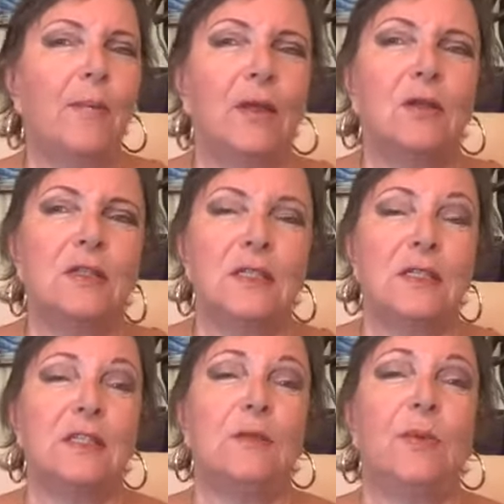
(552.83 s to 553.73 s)
because this
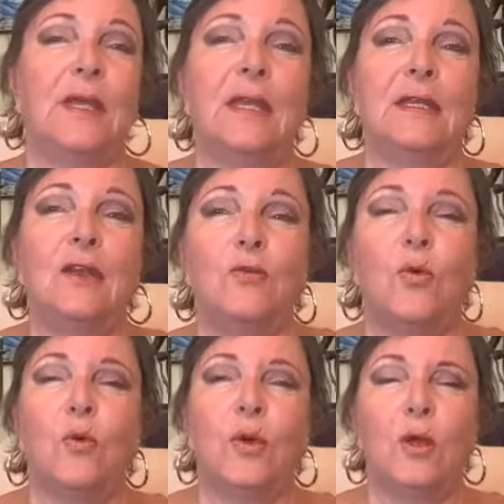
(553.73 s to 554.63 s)
is the beginning of
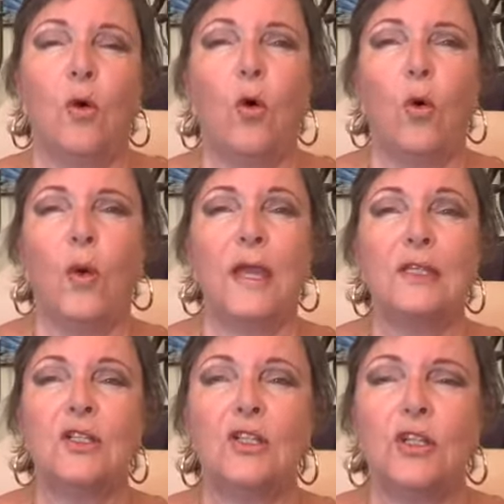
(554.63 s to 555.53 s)
what we always
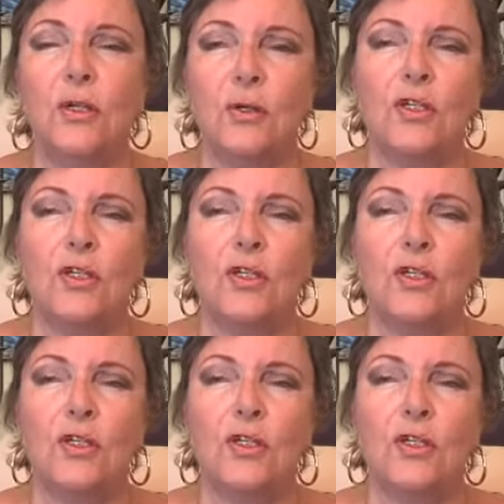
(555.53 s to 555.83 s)
do.